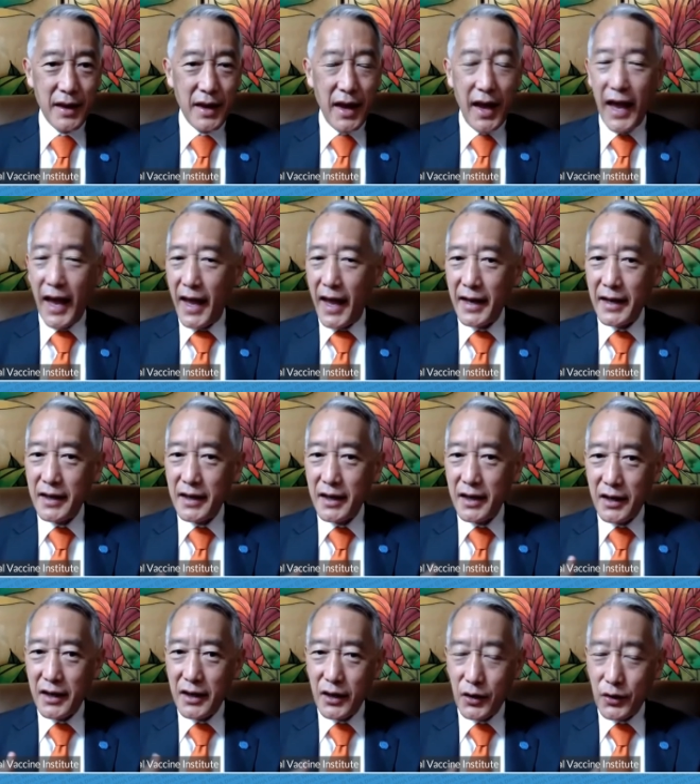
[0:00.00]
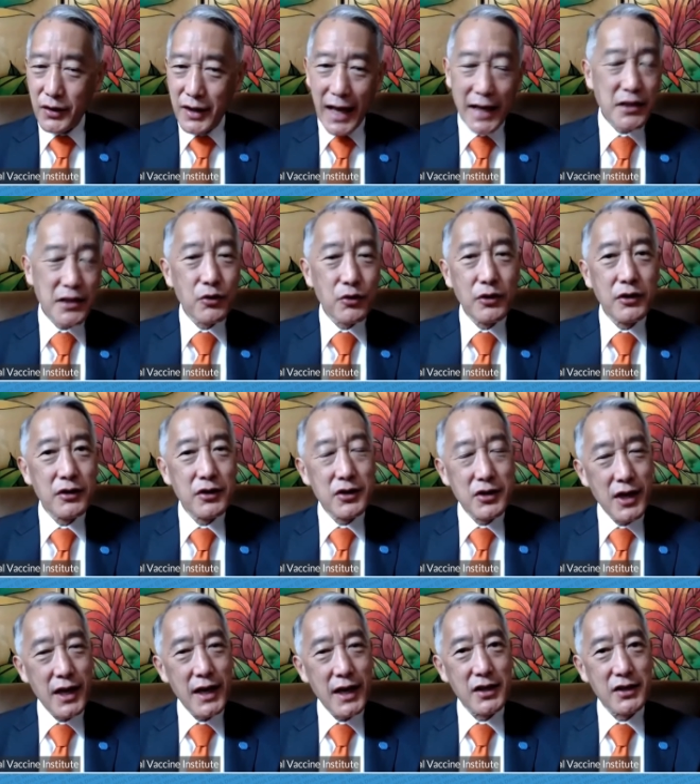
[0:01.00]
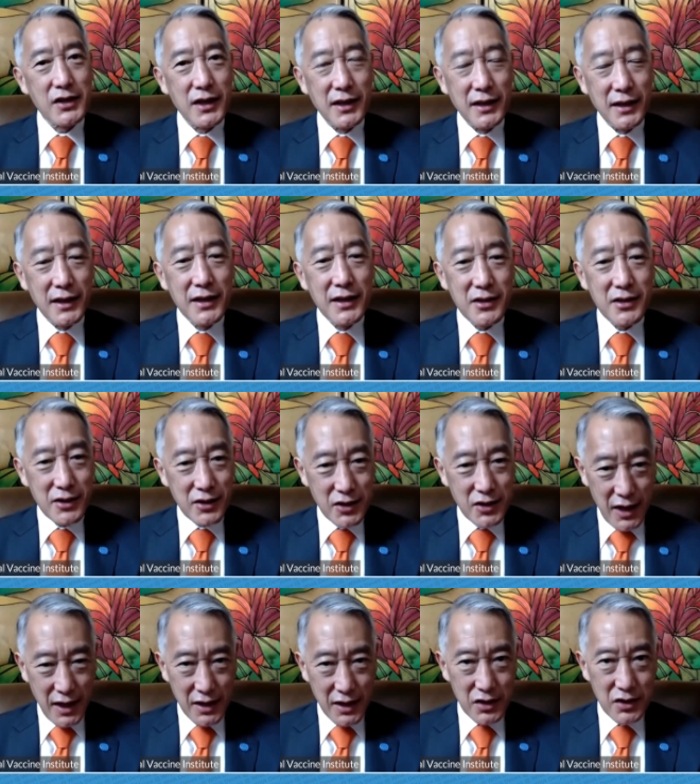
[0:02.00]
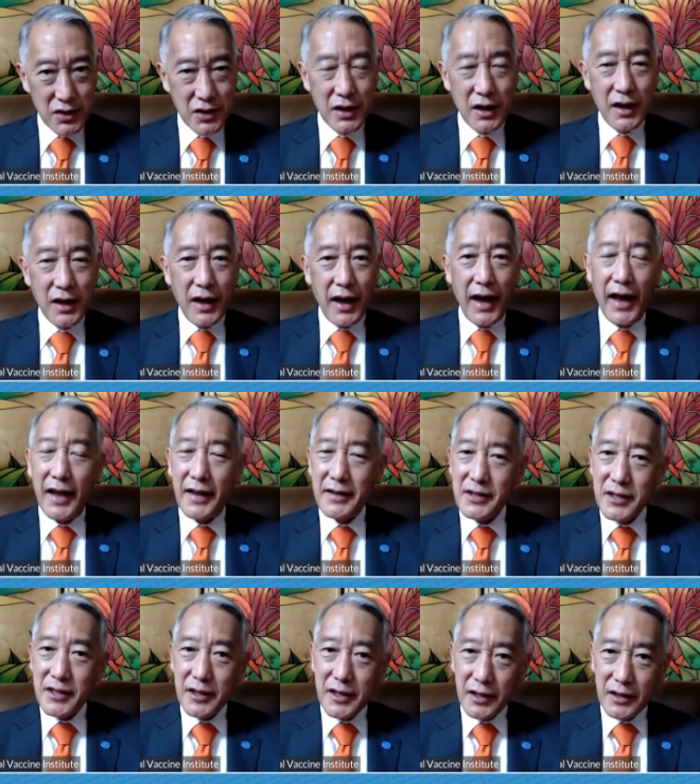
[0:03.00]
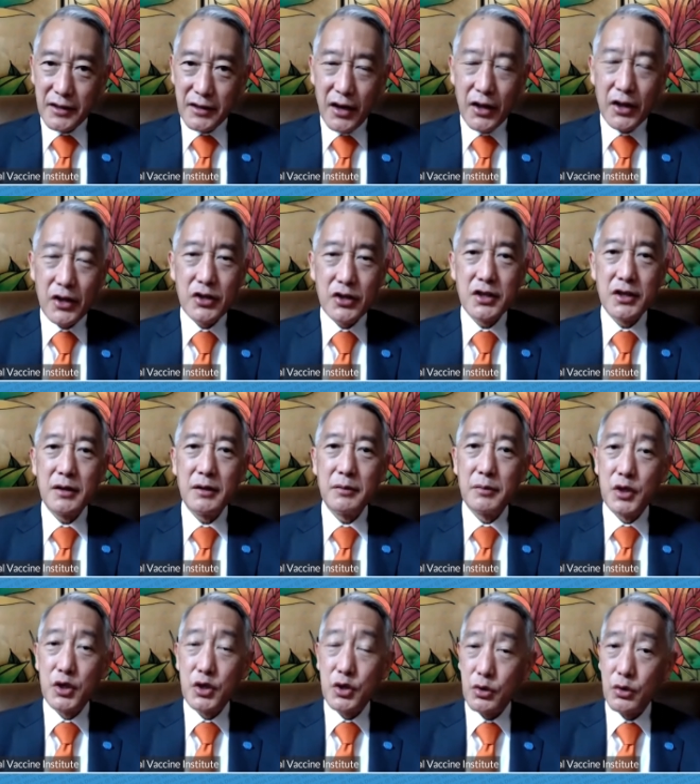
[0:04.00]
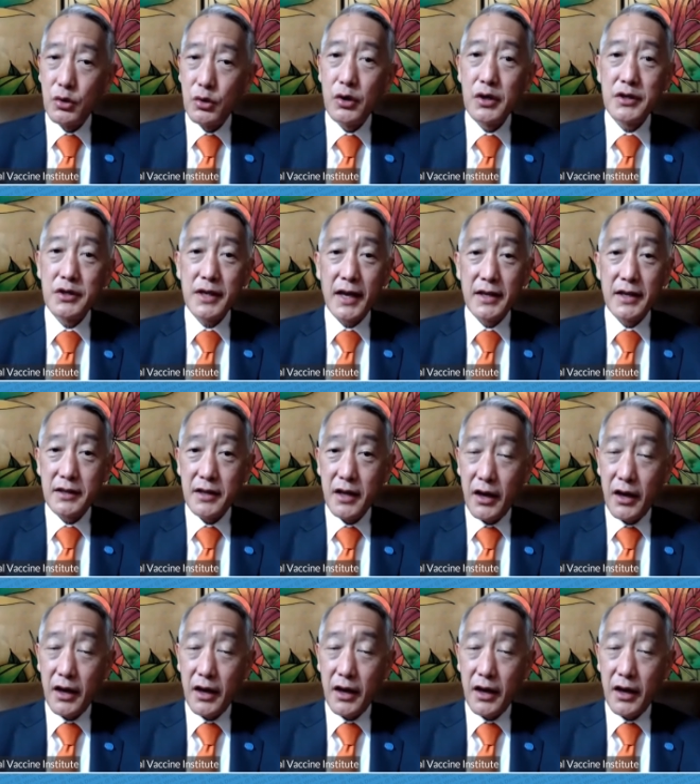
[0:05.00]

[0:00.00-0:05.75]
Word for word: And you know, that's going to change and it needs to change as the technology matures, as